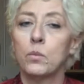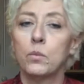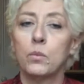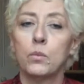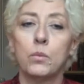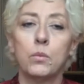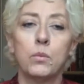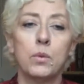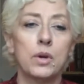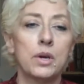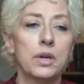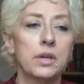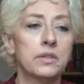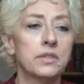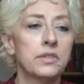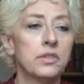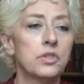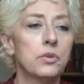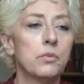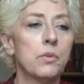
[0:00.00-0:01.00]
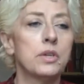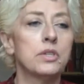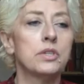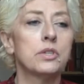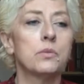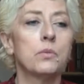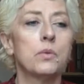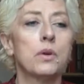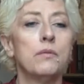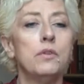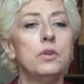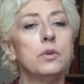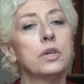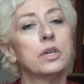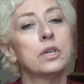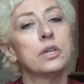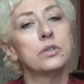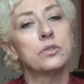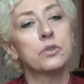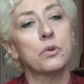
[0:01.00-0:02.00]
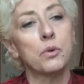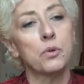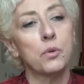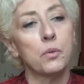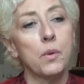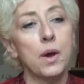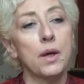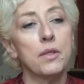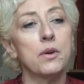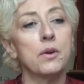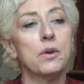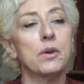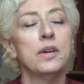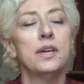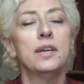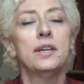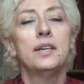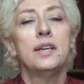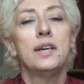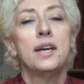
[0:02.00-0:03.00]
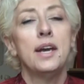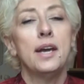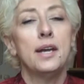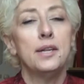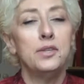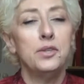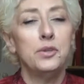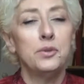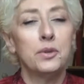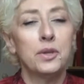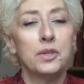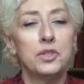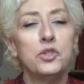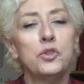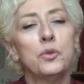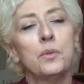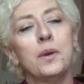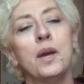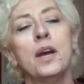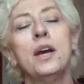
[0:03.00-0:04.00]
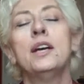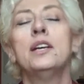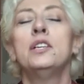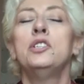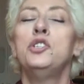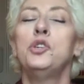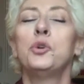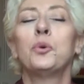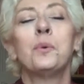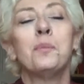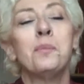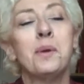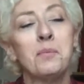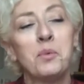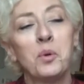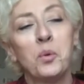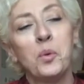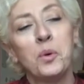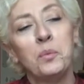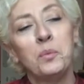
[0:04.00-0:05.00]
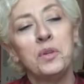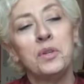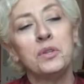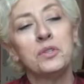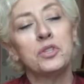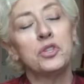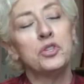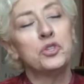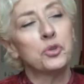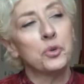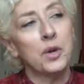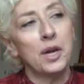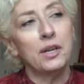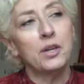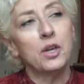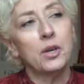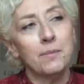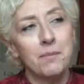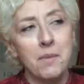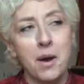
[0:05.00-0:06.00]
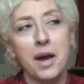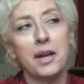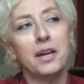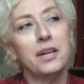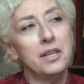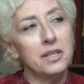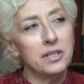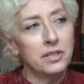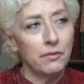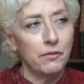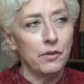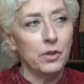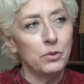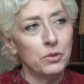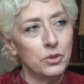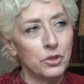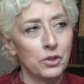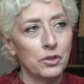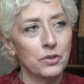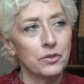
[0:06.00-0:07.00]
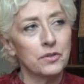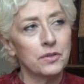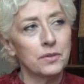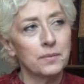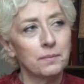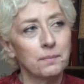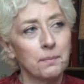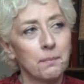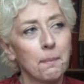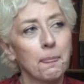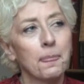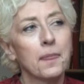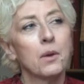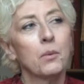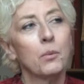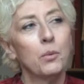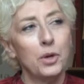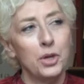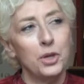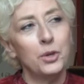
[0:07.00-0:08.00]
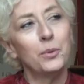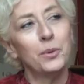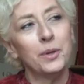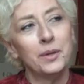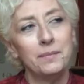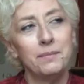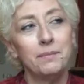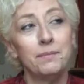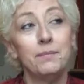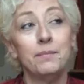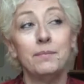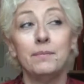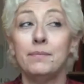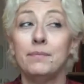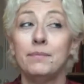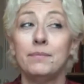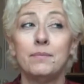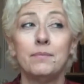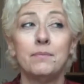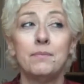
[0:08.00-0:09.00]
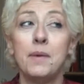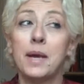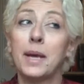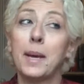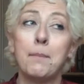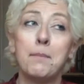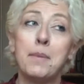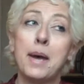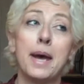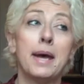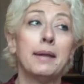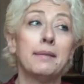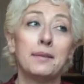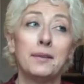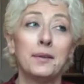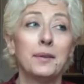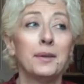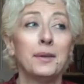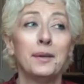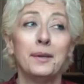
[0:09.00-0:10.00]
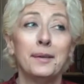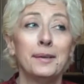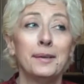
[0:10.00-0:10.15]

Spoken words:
we're in a situation where if you can control the weather and you can... Do you remember when we used to trade commodities, futures, where you would make a bet